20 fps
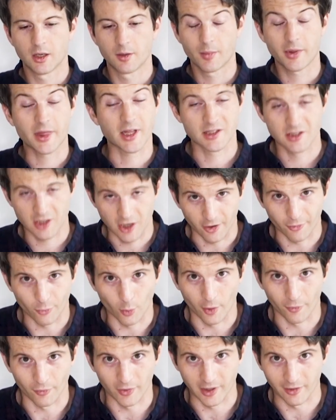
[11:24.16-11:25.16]
But that's enough
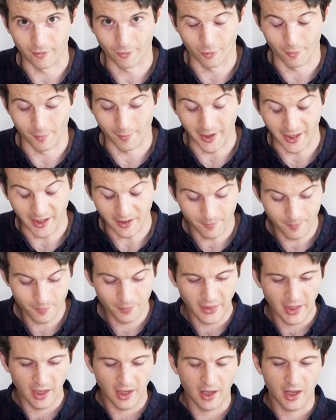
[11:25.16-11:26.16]
waffling from me.
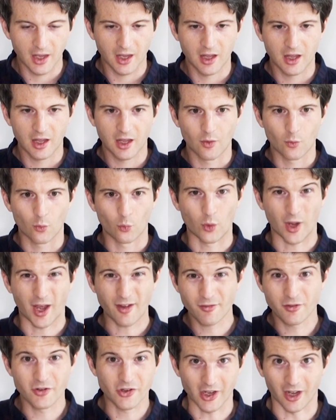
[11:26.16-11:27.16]
We
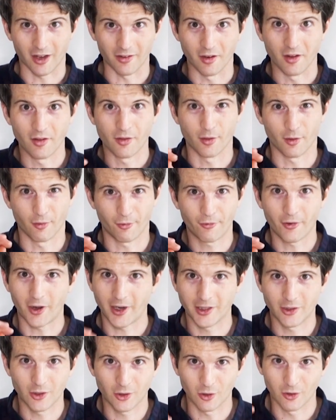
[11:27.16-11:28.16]
haven't done the
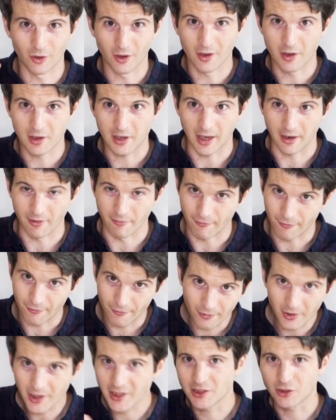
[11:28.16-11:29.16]
final and
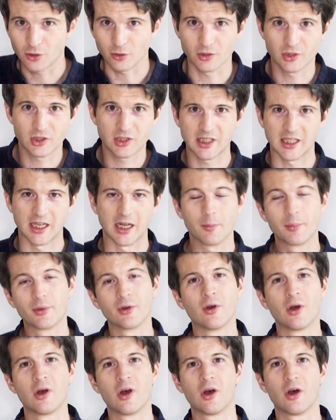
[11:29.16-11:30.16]
vital step
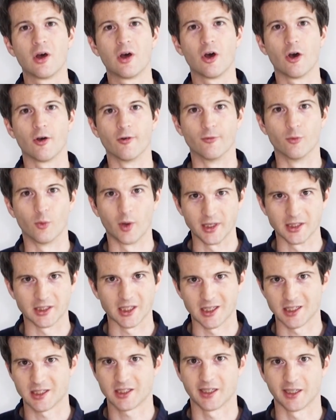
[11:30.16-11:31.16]
of wine
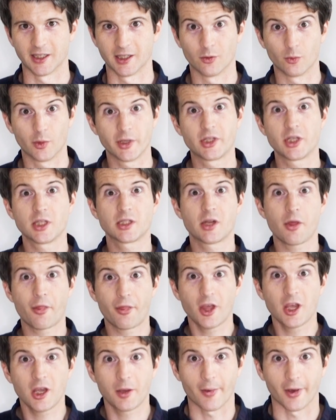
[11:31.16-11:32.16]
tasting, which is to
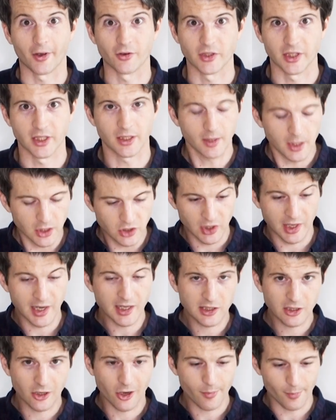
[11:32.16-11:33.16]
think about it. So
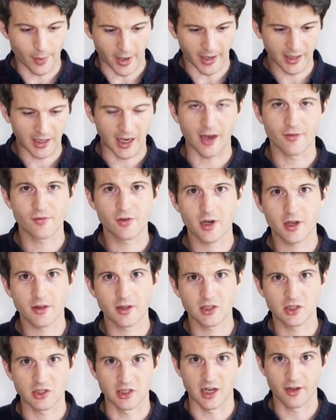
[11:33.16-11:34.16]
let's go back, have
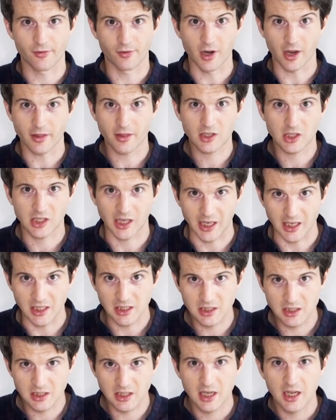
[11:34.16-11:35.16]
another sniff, another
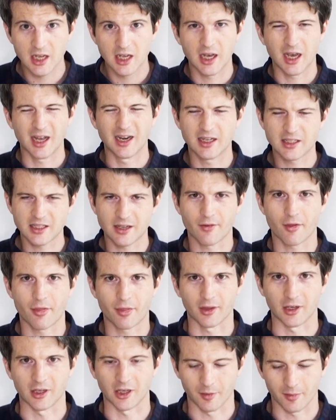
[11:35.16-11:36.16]
taste, and let's have a
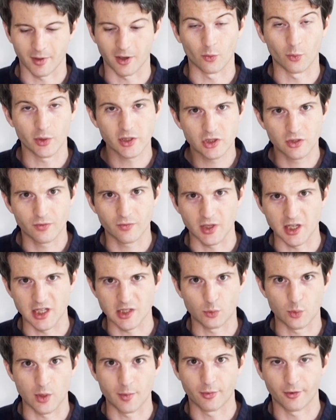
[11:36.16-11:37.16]
think about which of
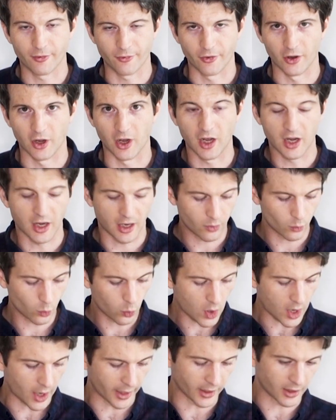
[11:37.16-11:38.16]
these we prefer and
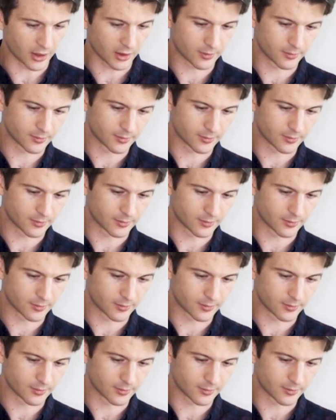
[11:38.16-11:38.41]
why.